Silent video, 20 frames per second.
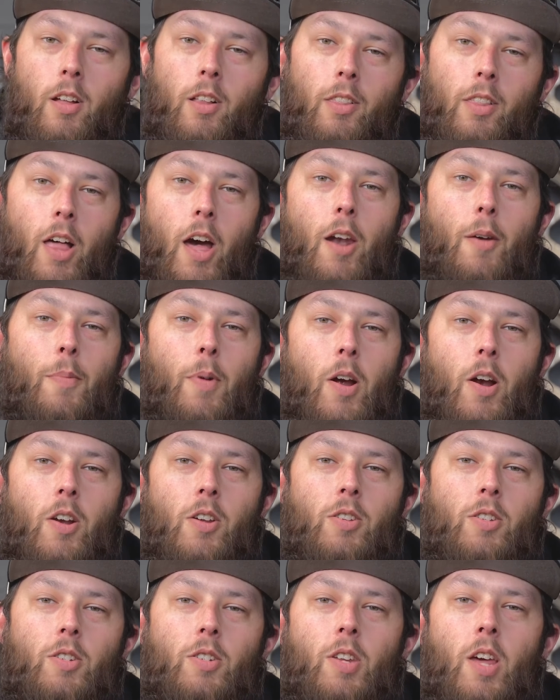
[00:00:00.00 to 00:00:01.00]
Ladder
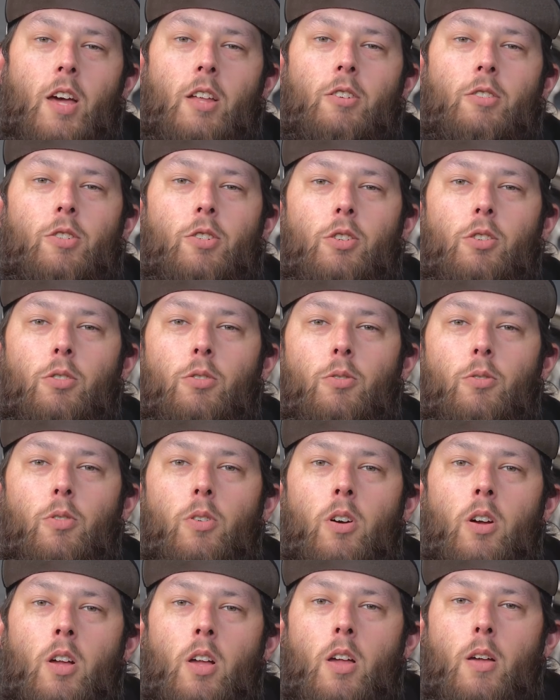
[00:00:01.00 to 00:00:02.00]
bars tend
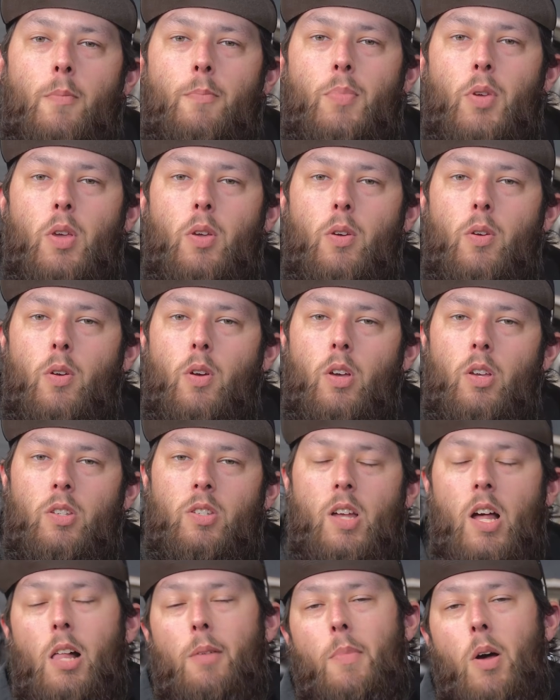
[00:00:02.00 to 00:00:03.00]
to be
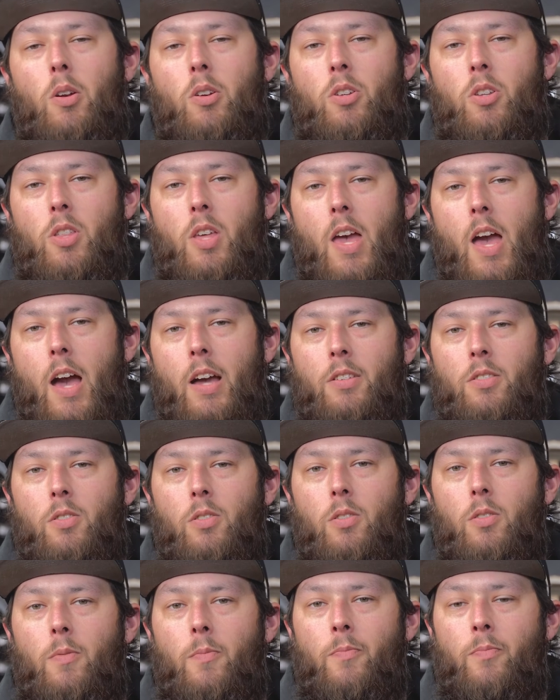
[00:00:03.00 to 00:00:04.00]
solid mounted to the
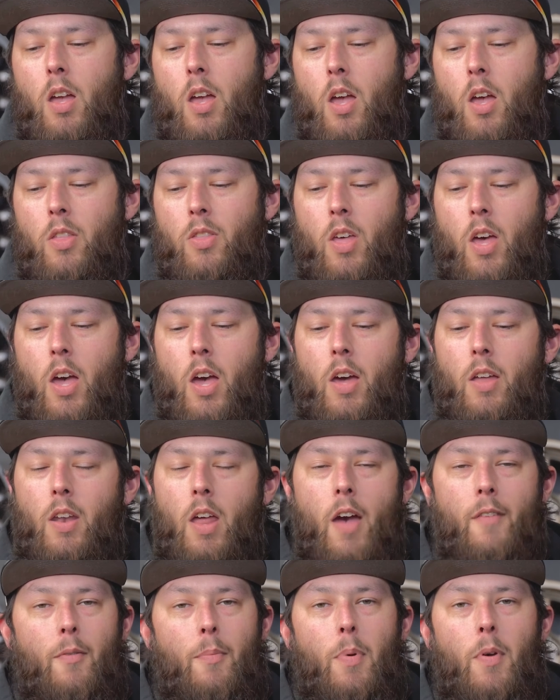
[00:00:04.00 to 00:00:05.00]
axle and then
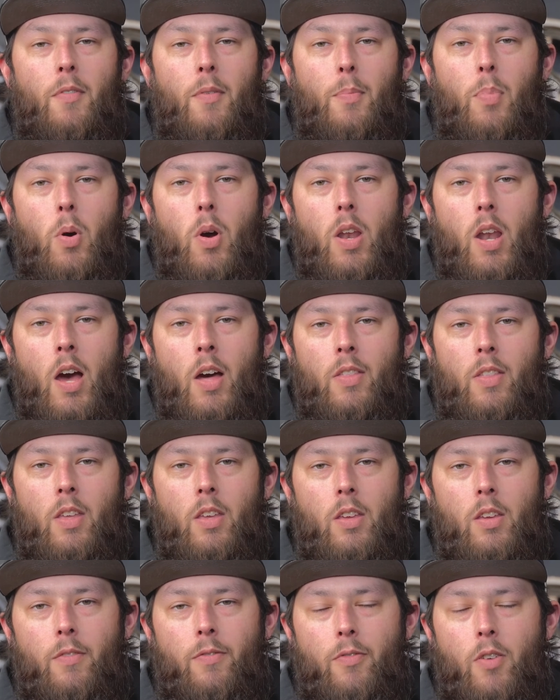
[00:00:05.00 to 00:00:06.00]
have a pivot point on
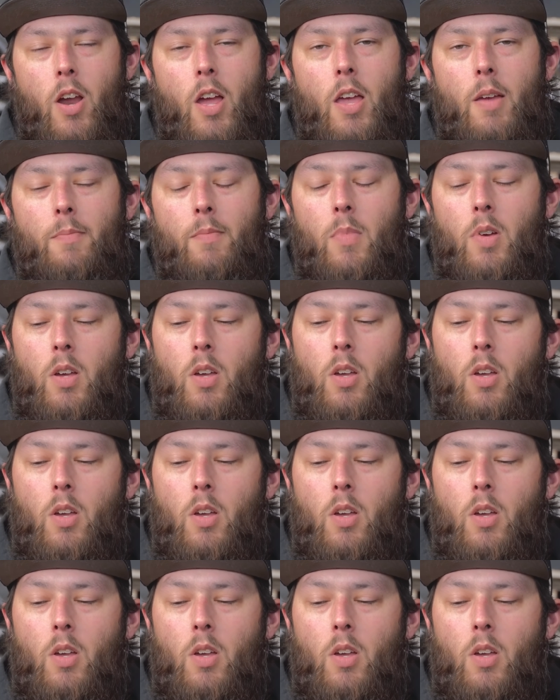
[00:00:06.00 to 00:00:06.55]
the frame,